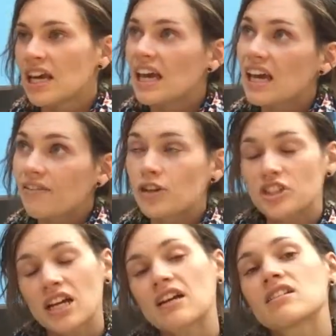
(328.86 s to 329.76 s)
If your
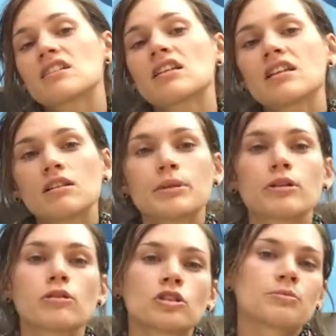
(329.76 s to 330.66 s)
child is a little bit
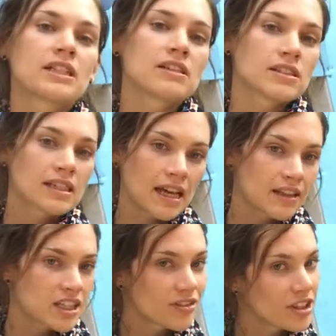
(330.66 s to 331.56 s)
older, because again,
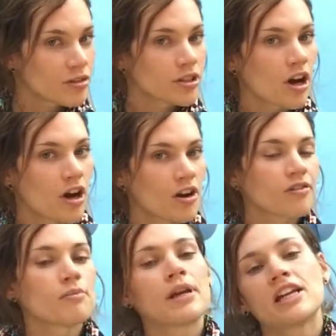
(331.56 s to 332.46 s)
these videos are
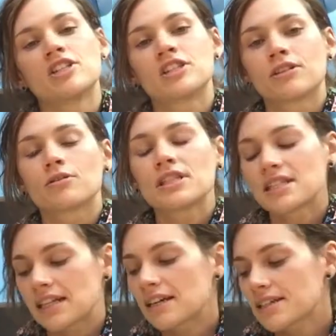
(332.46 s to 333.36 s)
from age 0 to
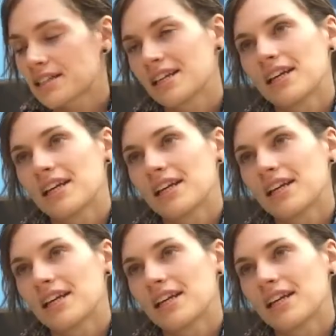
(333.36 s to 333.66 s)
6,